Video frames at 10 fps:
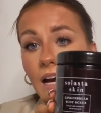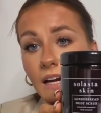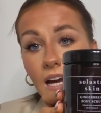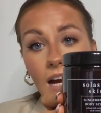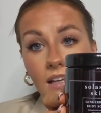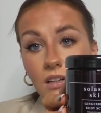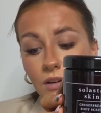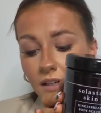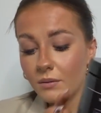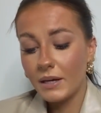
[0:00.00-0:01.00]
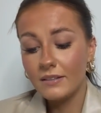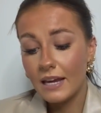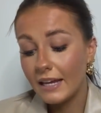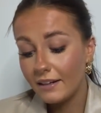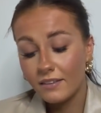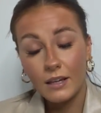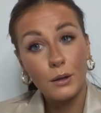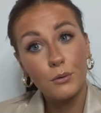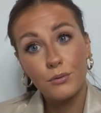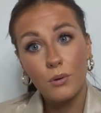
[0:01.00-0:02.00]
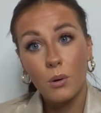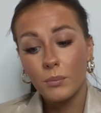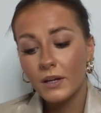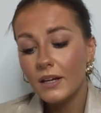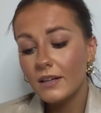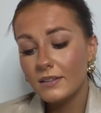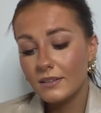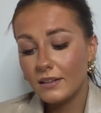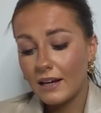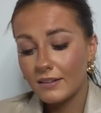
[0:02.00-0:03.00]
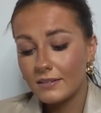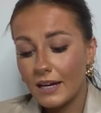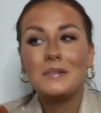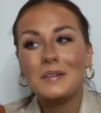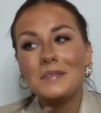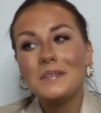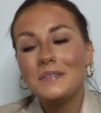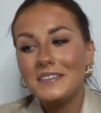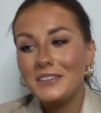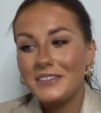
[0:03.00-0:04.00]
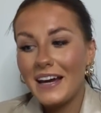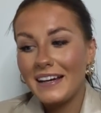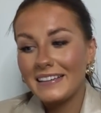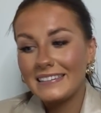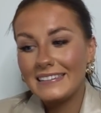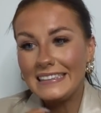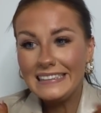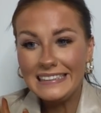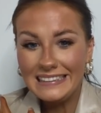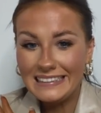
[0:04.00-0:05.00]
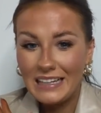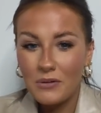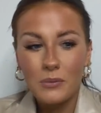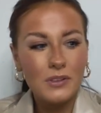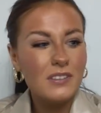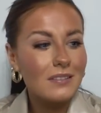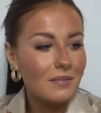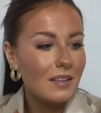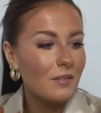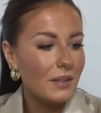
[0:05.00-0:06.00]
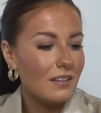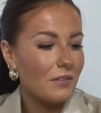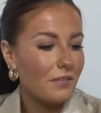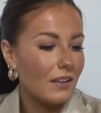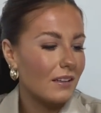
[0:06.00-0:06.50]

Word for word: I highly recommend anything from Solasta. What will we do next? Well, we'll do something a bit different.